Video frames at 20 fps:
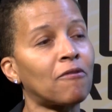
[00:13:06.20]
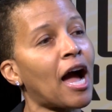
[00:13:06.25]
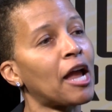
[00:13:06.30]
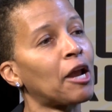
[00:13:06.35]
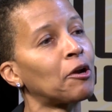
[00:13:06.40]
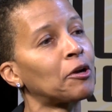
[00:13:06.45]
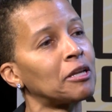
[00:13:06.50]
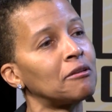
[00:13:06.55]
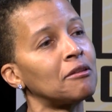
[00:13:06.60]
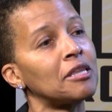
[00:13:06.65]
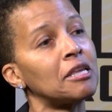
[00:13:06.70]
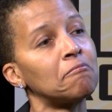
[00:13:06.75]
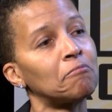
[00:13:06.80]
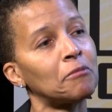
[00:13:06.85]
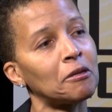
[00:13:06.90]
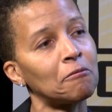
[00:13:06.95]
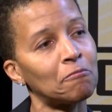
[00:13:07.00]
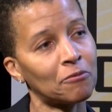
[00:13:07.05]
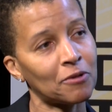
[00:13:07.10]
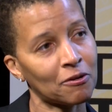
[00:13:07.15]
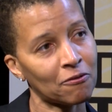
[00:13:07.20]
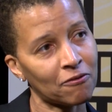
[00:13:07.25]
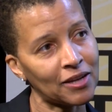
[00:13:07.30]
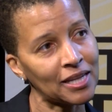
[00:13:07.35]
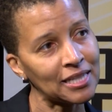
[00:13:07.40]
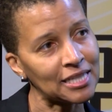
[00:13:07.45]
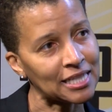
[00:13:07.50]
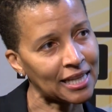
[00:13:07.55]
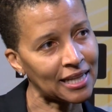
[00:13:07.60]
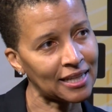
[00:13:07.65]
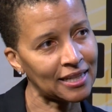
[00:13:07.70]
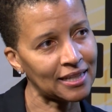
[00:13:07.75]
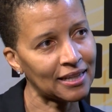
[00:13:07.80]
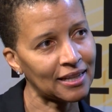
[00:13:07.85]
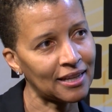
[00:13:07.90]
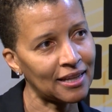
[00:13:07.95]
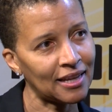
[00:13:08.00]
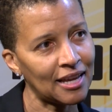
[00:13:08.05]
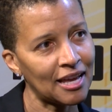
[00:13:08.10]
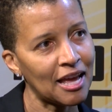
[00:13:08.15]
fire can then be prevented.
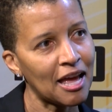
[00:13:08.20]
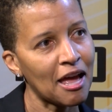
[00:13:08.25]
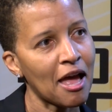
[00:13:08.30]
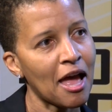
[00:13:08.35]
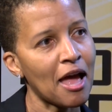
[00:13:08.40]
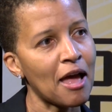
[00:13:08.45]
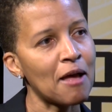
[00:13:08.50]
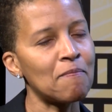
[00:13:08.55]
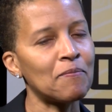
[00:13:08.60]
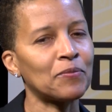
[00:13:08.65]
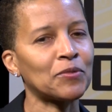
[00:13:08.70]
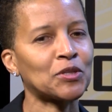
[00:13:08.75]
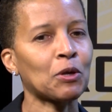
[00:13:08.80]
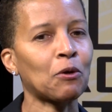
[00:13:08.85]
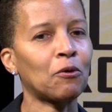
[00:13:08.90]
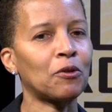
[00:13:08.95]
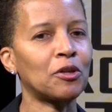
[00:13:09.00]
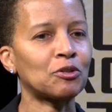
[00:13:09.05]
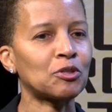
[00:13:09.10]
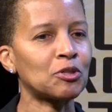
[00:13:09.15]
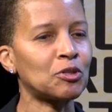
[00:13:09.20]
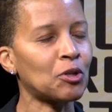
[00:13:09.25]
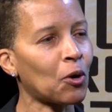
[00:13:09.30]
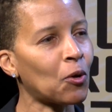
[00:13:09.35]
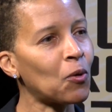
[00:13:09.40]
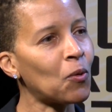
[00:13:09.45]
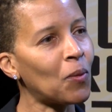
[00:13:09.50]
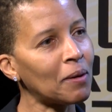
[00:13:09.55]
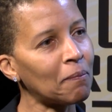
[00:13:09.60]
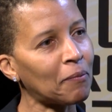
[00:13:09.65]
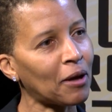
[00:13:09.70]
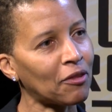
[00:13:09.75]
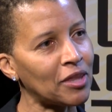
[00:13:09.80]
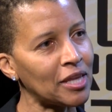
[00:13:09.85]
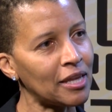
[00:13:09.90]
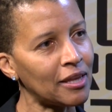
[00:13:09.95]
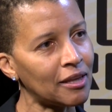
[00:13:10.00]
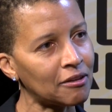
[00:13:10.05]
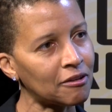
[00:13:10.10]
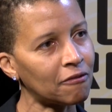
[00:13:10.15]
So there's no one but
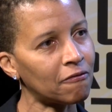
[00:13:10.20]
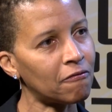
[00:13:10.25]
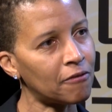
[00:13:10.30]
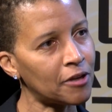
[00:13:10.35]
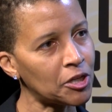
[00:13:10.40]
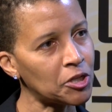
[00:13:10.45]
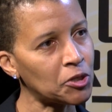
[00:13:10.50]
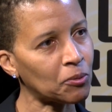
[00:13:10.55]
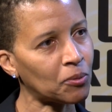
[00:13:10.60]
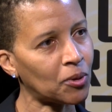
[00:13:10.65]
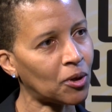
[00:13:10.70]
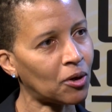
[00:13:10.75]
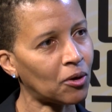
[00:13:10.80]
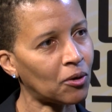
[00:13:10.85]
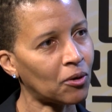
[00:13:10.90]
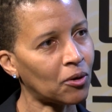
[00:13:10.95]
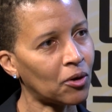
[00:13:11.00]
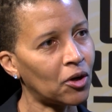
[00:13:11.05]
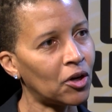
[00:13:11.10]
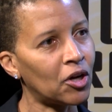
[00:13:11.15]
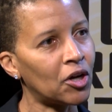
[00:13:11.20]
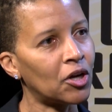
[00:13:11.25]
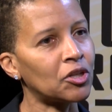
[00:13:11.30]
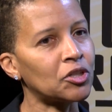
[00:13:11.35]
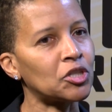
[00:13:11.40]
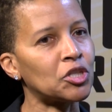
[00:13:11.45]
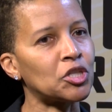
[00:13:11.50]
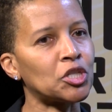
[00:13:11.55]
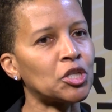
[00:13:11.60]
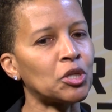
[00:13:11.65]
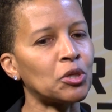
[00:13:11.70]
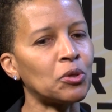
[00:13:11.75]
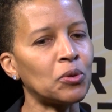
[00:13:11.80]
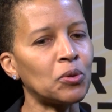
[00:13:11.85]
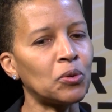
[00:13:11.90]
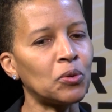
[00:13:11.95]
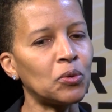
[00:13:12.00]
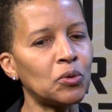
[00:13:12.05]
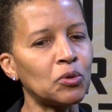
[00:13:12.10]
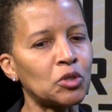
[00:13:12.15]
the individual
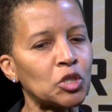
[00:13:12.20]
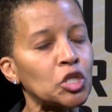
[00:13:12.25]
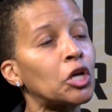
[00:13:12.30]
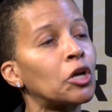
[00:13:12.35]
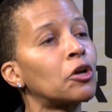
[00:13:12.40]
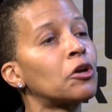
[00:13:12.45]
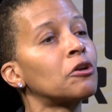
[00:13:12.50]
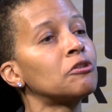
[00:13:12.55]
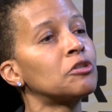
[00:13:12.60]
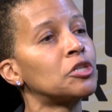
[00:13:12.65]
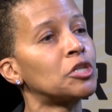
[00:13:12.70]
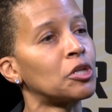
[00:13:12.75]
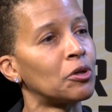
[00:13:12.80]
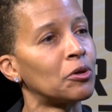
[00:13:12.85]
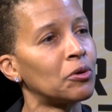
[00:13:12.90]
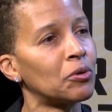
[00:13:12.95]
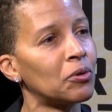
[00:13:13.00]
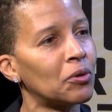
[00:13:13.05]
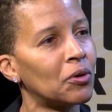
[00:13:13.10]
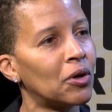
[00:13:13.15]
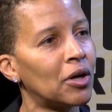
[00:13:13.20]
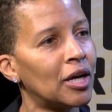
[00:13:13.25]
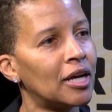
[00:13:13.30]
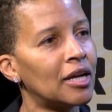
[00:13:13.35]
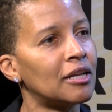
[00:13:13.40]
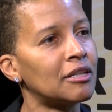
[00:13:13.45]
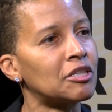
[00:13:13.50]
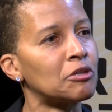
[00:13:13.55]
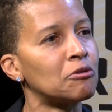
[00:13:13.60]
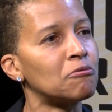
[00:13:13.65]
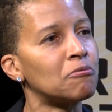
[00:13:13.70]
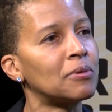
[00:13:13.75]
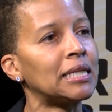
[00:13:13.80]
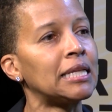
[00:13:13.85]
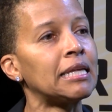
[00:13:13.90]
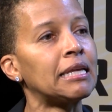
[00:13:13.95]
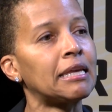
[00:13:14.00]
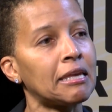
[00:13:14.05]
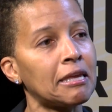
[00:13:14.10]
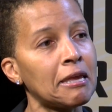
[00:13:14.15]
to turn to
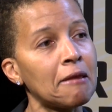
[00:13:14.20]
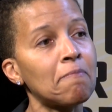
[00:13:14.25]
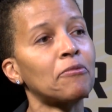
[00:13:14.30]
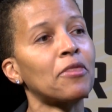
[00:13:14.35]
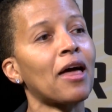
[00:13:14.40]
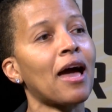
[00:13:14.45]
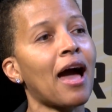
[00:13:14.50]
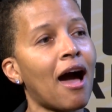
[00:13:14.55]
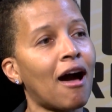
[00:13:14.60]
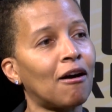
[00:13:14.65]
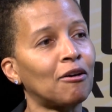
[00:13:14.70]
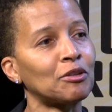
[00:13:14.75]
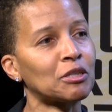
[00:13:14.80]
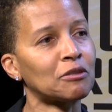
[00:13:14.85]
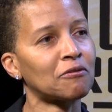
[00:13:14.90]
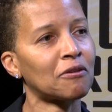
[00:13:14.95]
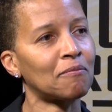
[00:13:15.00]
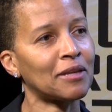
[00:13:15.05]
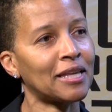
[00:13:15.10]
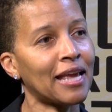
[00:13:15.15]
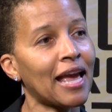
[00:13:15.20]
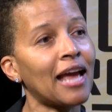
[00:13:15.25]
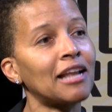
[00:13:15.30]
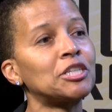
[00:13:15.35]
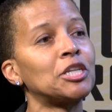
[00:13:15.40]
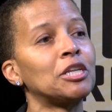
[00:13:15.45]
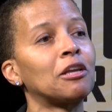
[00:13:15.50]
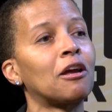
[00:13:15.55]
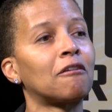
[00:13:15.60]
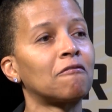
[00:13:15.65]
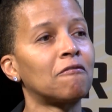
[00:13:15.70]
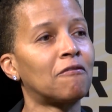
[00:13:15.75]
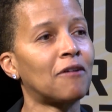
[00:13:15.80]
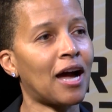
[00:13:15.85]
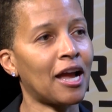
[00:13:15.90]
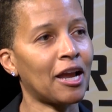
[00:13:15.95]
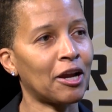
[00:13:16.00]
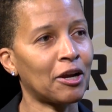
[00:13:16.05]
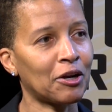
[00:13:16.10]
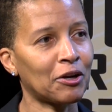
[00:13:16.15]
really keep the house from catching on
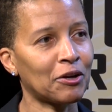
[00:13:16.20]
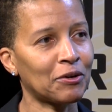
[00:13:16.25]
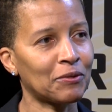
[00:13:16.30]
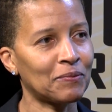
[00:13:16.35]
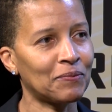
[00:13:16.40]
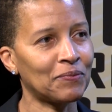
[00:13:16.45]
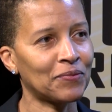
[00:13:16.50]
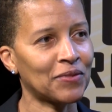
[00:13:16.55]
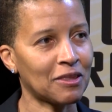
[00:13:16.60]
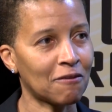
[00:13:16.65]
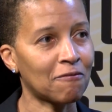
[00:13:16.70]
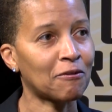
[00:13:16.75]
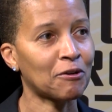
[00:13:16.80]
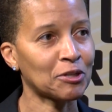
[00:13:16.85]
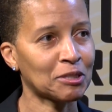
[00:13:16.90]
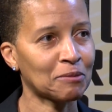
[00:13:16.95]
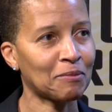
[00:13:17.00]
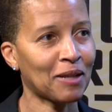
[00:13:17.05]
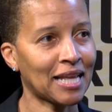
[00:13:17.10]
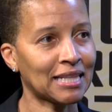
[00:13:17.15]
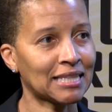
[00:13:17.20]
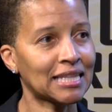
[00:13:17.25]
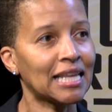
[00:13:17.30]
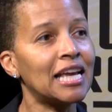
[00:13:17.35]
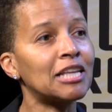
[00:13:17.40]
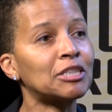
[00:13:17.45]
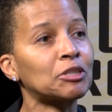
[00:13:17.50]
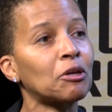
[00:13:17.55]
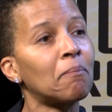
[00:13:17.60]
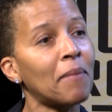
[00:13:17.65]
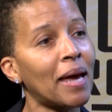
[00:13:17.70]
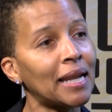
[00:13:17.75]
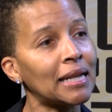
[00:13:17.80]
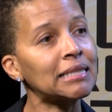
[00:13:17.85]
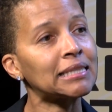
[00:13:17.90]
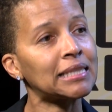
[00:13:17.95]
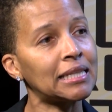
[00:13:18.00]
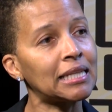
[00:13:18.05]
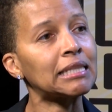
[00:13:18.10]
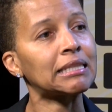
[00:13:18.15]
fire in the first place. So
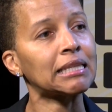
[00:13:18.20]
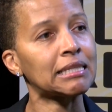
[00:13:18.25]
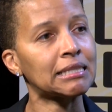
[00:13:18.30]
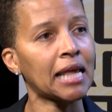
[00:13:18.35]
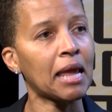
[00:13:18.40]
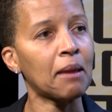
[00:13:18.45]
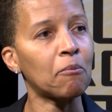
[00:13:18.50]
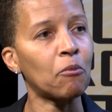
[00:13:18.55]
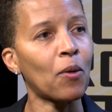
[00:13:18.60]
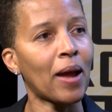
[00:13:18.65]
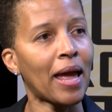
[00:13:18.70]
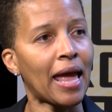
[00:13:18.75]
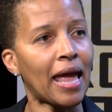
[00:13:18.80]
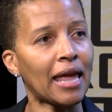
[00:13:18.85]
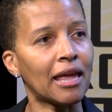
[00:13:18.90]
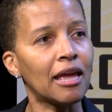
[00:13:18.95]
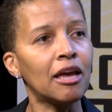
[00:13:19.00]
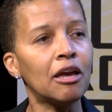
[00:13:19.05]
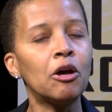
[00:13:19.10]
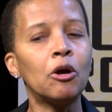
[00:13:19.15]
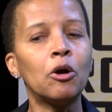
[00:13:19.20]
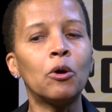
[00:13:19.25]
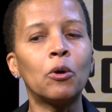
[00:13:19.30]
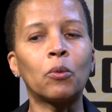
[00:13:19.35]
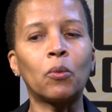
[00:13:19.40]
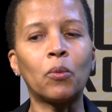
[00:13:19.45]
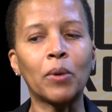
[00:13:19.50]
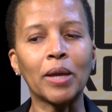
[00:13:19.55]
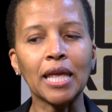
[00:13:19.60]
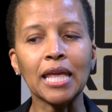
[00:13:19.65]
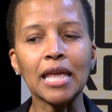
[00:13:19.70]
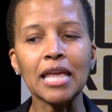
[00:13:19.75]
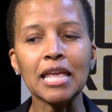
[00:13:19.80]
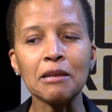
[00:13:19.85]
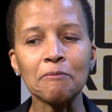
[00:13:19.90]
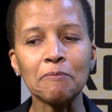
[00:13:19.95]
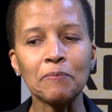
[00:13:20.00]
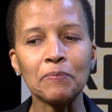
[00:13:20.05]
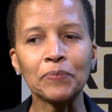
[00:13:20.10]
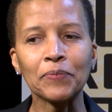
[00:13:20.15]
medicine is the same way.
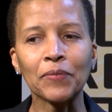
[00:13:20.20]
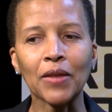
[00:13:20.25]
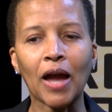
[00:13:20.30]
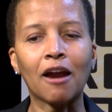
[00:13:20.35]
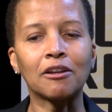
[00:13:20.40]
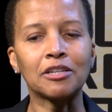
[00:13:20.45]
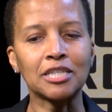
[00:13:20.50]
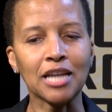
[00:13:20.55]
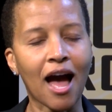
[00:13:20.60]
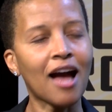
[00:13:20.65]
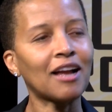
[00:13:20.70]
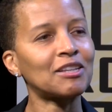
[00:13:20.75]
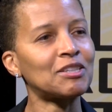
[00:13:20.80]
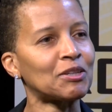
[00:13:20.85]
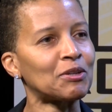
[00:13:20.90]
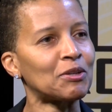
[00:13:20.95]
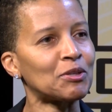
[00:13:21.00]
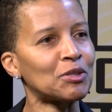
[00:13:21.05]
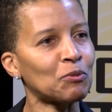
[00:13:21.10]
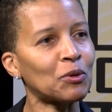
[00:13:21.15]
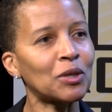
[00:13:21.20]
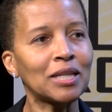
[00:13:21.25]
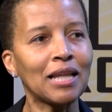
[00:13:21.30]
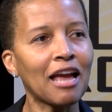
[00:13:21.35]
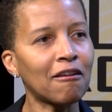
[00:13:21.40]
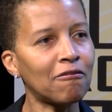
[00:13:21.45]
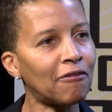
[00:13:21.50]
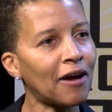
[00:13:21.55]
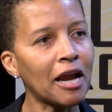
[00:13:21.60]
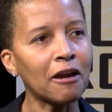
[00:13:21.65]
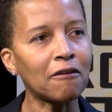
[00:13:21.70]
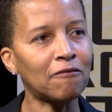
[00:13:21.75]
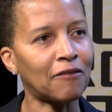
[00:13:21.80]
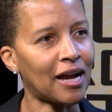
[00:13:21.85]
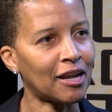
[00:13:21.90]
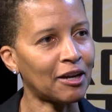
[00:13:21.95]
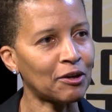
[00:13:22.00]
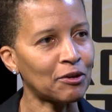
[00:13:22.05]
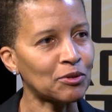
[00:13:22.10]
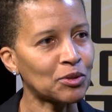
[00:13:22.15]
We are doctors. We're like
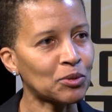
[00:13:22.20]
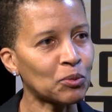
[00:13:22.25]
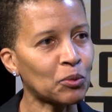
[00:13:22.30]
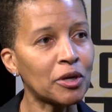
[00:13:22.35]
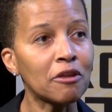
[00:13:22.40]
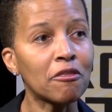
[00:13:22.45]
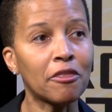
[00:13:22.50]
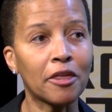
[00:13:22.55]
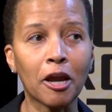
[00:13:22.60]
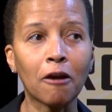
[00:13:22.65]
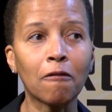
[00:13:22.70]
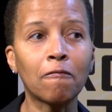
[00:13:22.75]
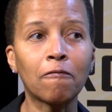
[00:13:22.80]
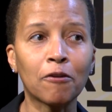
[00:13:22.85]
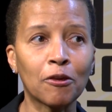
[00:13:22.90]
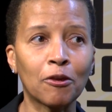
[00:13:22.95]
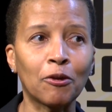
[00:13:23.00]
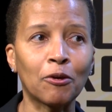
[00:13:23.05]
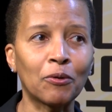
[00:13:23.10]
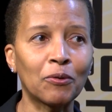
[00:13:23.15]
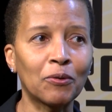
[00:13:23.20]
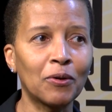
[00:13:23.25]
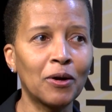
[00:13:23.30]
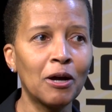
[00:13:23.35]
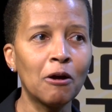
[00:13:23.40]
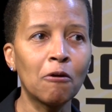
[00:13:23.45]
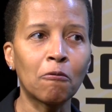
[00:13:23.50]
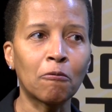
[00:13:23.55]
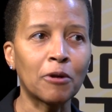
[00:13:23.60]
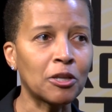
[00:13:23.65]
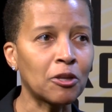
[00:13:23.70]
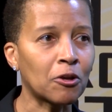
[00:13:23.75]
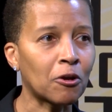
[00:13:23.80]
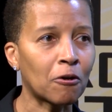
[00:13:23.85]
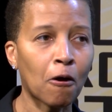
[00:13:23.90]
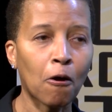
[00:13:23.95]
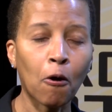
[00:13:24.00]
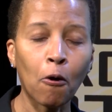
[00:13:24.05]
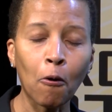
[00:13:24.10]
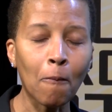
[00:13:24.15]
firefighters. We're there for you when
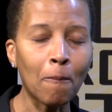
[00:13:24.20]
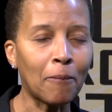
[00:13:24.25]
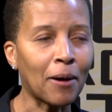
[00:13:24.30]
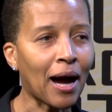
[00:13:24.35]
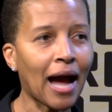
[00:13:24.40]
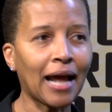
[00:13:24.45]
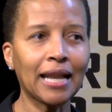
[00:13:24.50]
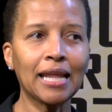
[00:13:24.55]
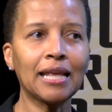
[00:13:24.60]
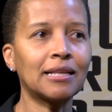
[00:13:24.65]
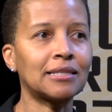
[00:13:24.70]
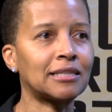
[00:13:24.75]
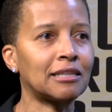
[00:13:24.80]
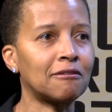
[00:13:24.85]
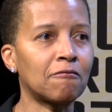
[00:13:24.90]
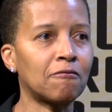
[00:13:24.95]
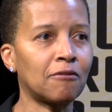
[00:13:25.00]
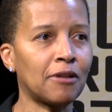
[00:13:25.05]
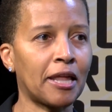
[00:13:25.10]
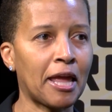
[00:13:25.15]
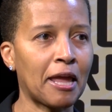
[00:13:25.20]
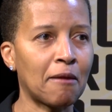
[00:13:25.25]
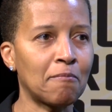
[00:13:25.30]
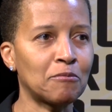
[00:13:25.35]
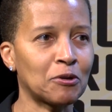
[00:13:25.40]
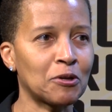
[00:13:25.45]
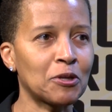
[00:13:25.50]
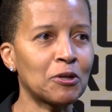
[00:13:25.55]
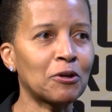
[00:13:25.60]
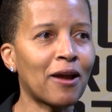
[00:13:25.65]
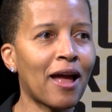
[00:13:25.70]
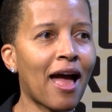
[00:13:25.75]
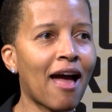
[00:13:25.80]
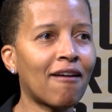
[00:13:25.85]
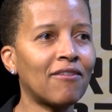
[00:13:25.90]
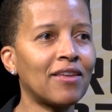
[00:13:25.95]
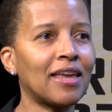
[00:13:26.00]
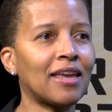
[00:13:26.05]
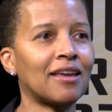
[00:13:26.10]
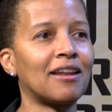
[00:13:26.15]
your whole body is inflamed, or you're
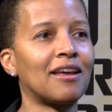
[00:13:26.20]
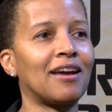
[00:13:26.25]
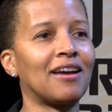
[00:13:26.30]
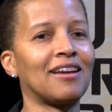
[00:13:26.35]
having